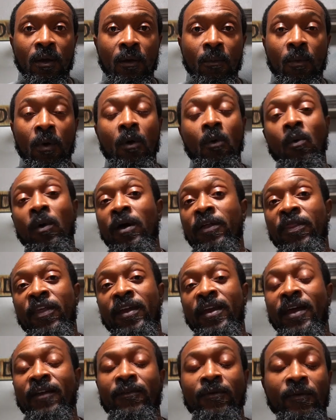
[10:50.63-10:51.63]
Well, one
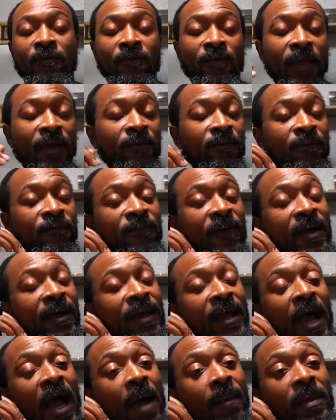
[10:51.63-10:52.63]
thing that you
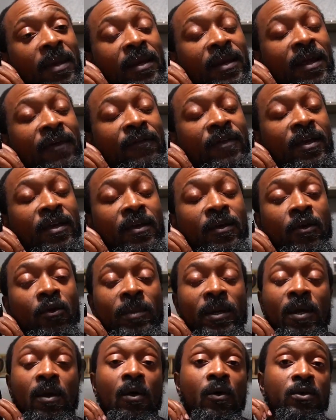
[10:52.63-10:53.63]
find common in every
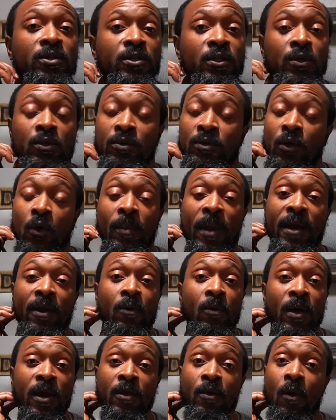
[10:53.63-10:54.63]
human culture, no
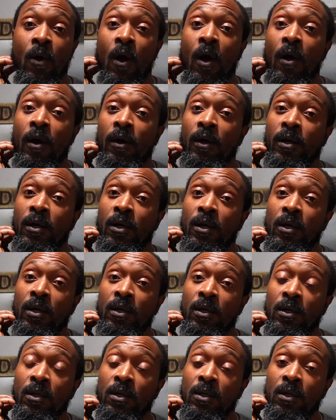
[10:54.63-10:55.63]
matter where you are
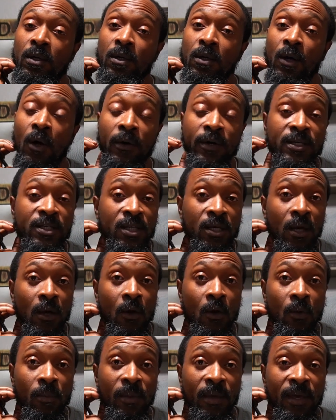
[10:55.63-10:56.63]
on this
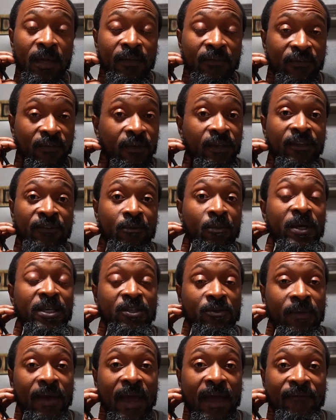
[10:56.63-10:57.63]
globe, is
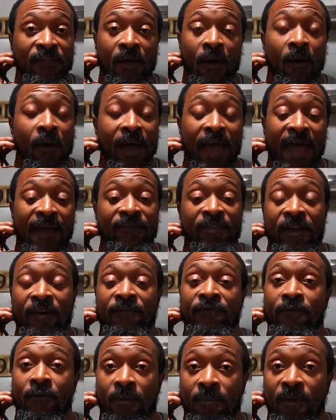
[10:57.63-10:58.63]
witchcraft. They all have
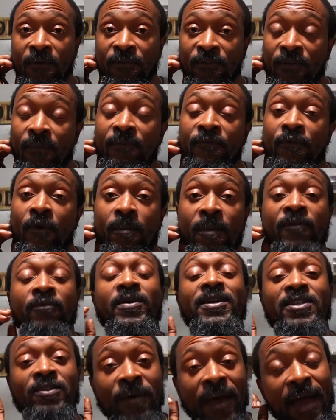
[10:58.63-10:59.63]
some form of
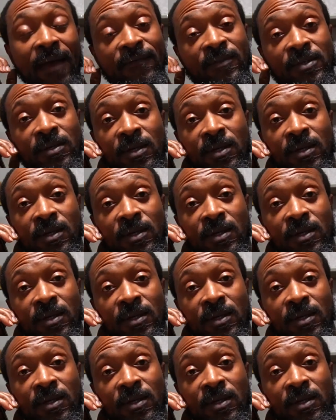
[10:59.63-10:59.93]
witchcraft.